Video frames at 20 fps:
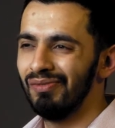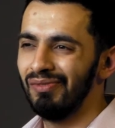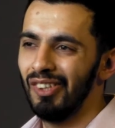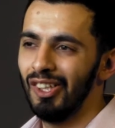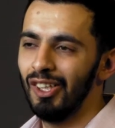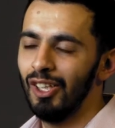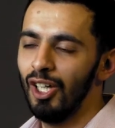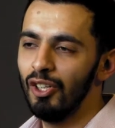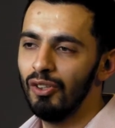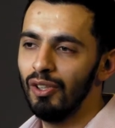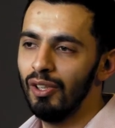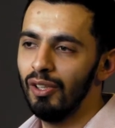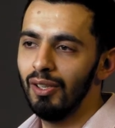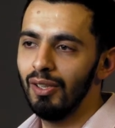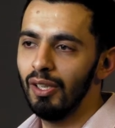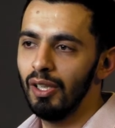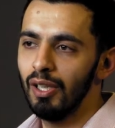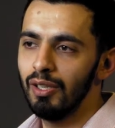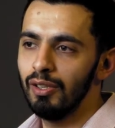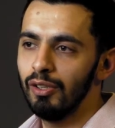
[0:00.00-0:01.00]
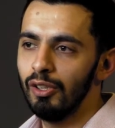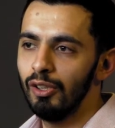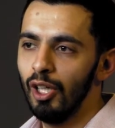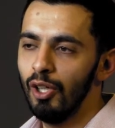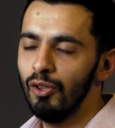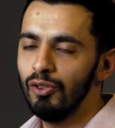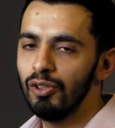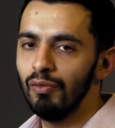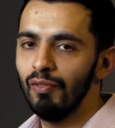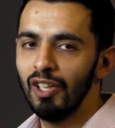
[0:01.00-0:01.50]

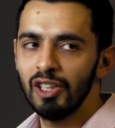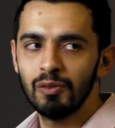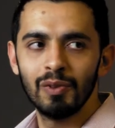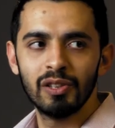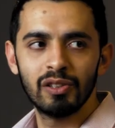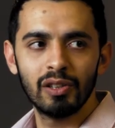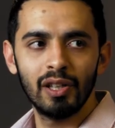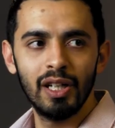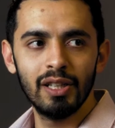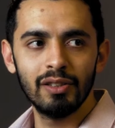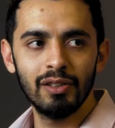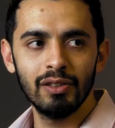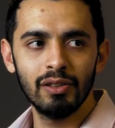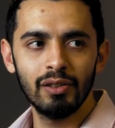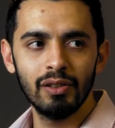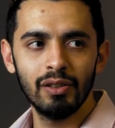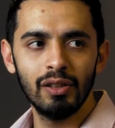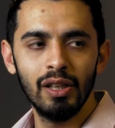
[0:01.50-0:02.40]
investment sizes